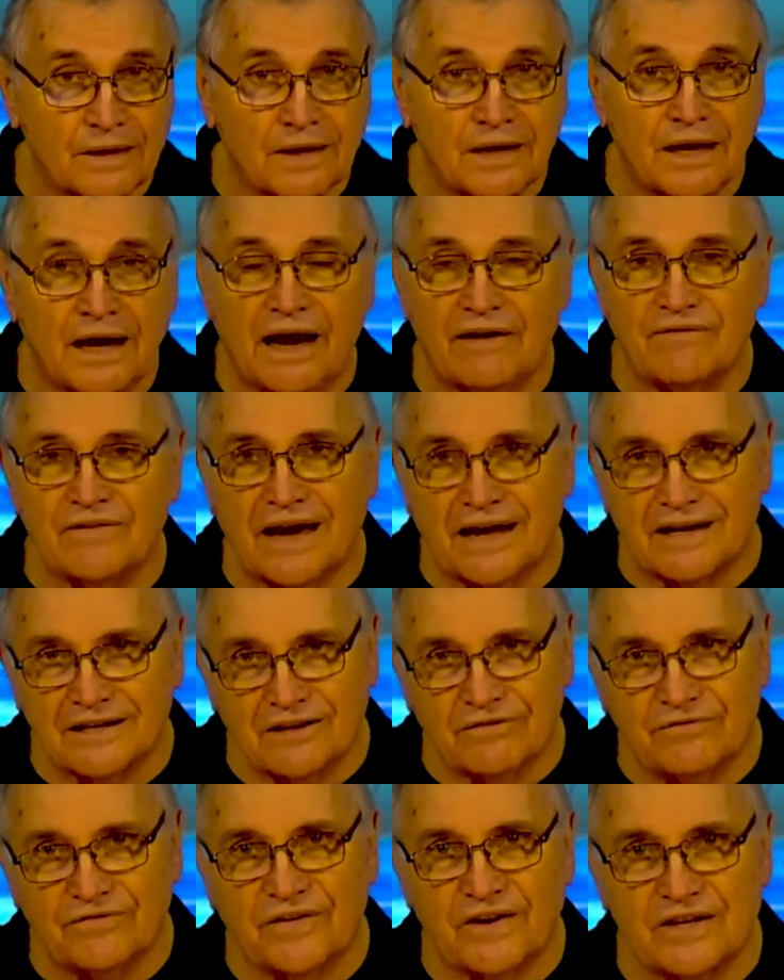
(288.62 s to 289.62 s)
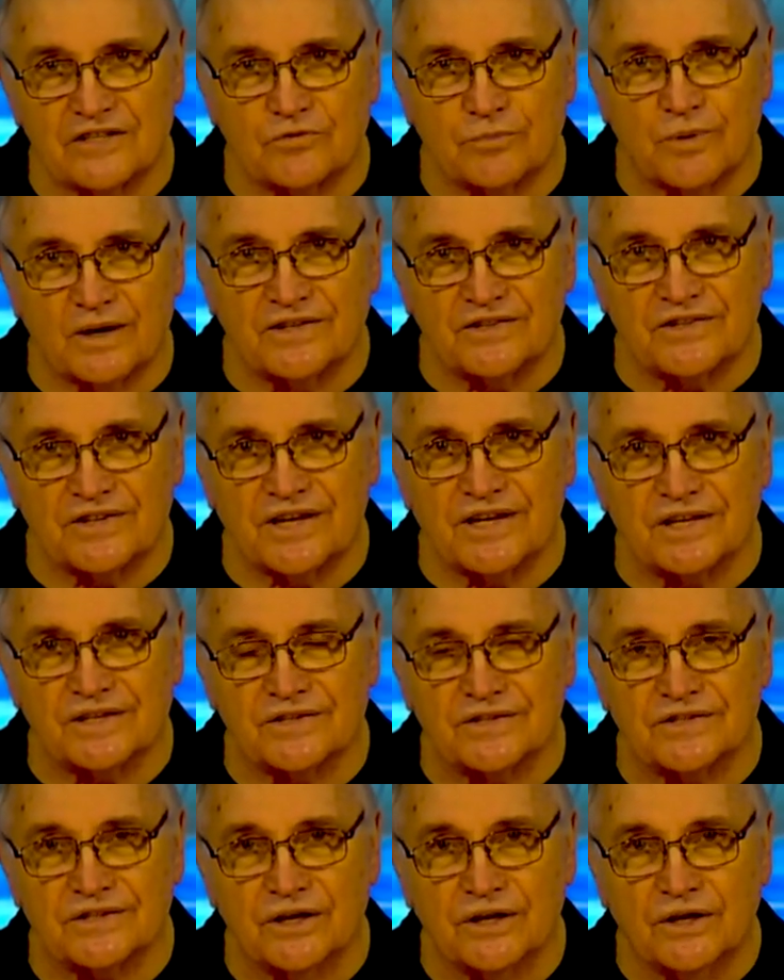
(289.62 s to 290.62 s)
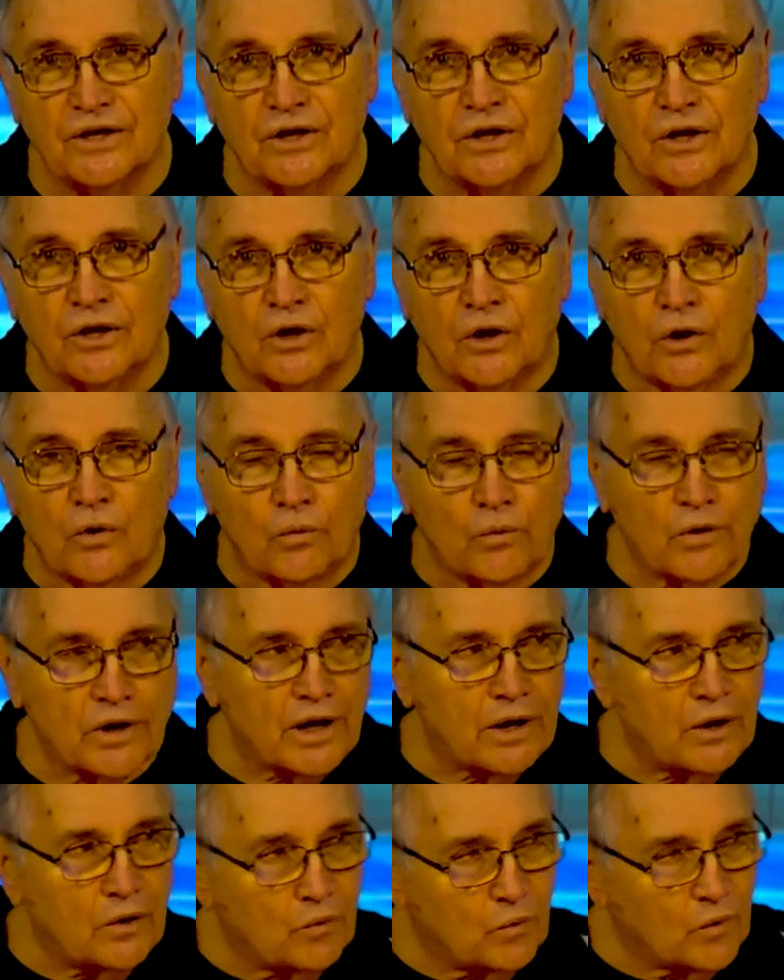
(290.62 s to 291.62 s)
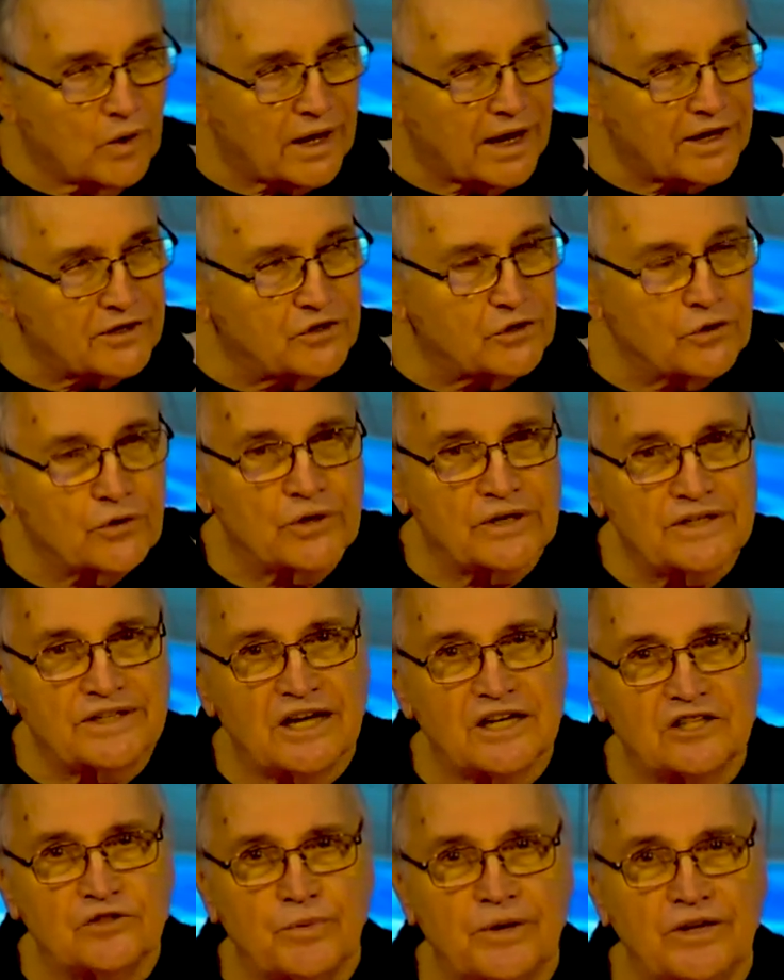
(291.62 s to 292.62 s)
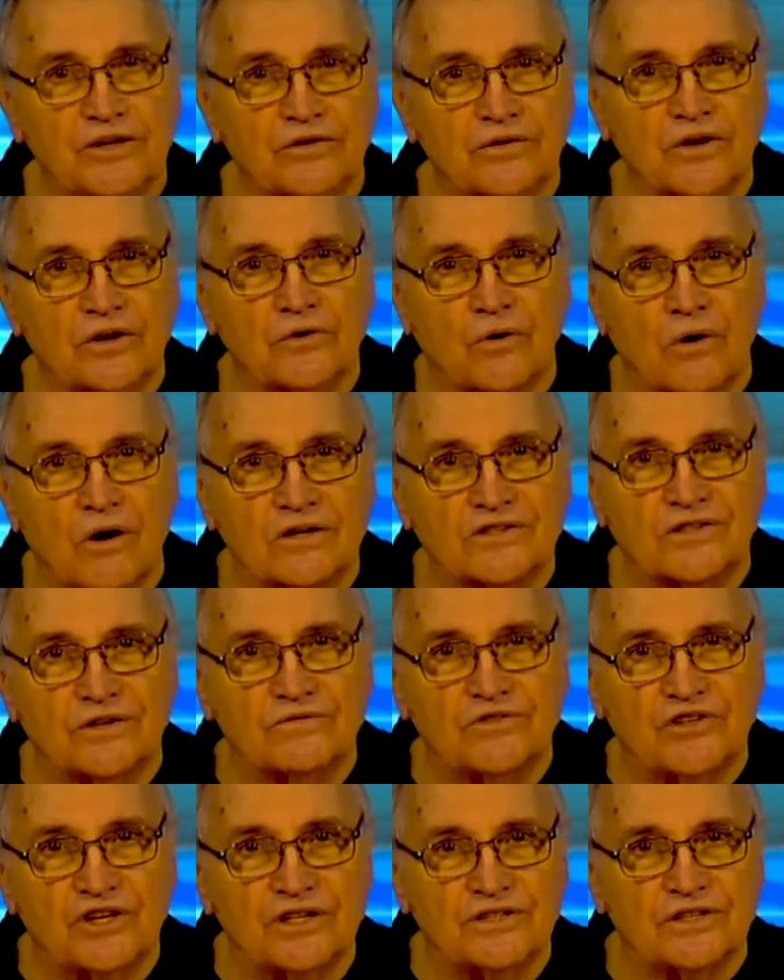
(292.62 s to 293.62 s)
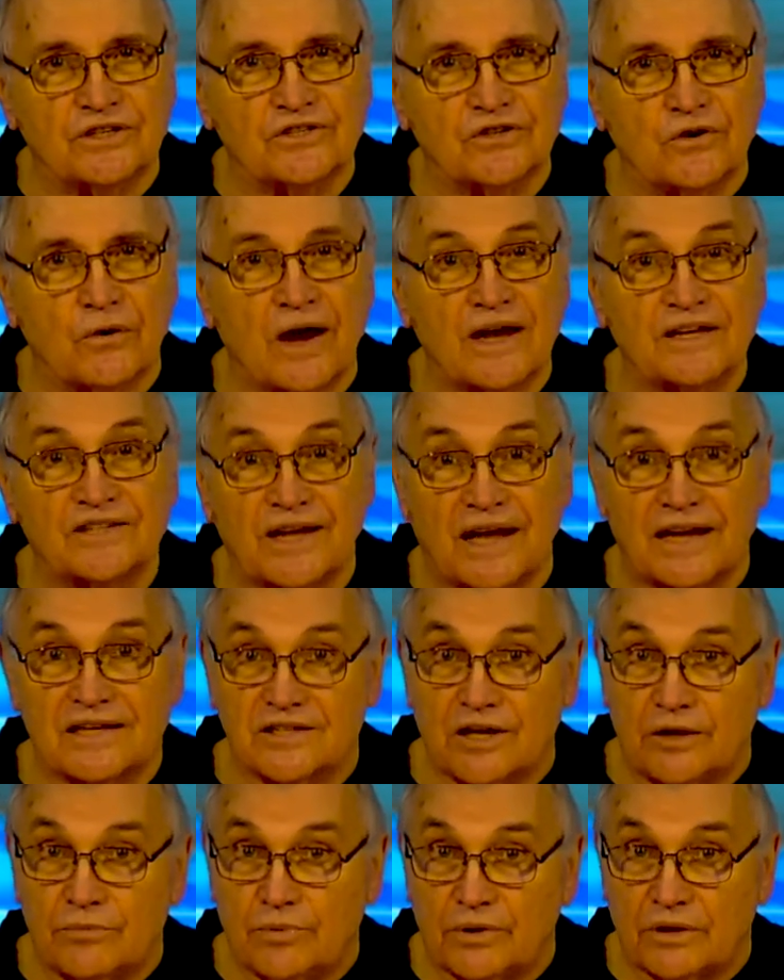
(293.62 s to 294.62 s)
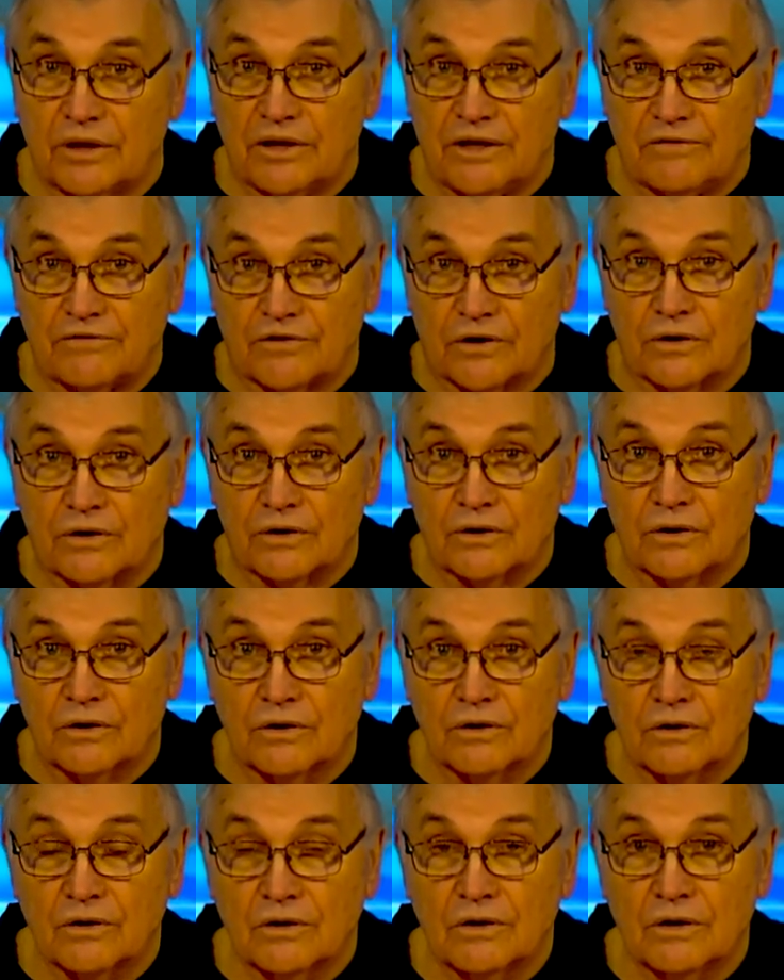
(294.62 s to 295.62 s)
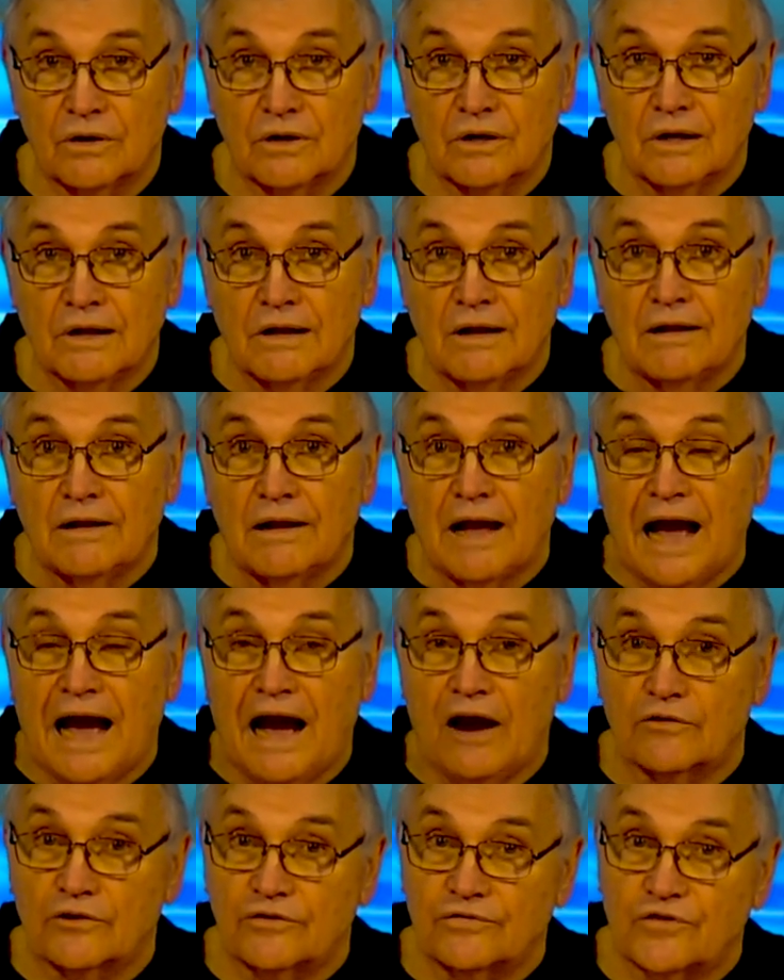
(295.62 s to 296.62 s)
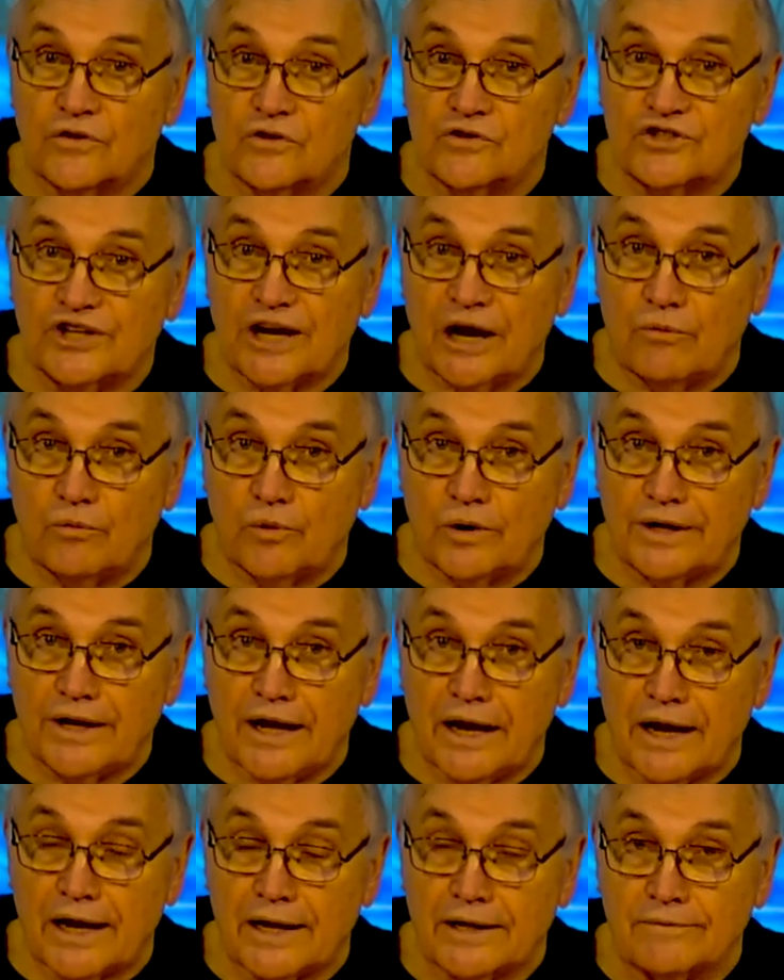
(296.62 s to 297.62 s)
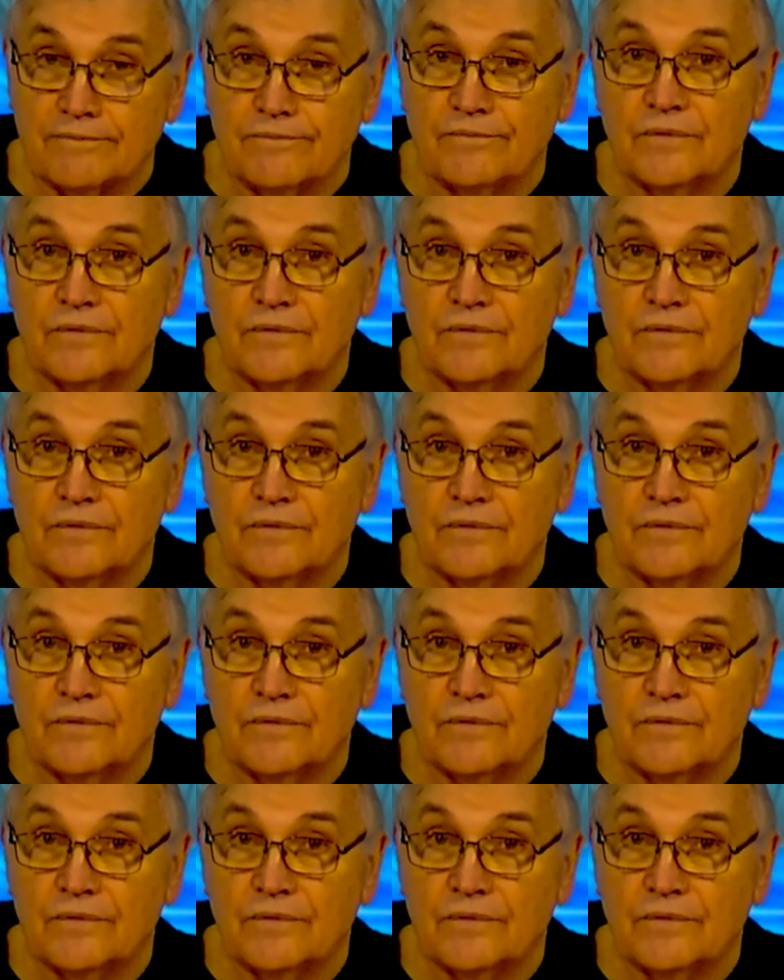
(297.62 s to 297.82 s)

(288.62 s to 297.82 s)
I've got to confess my sins. When I, when I do, it takes me to the cross of Jesus Christ as a believer out of 1 John 1 9.